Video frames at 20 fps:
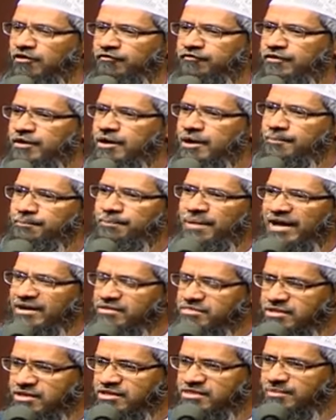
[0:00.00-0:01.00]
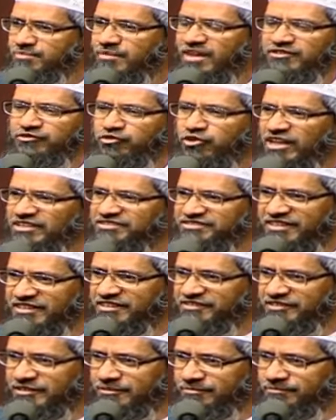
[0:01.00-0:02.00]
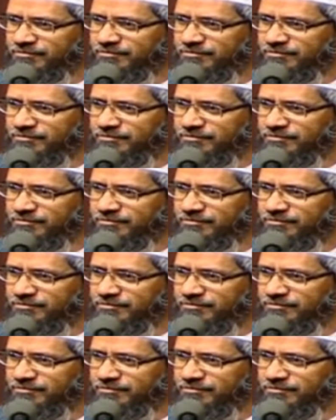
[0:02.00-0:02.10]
of Parsiism, that is Zoroastrianism,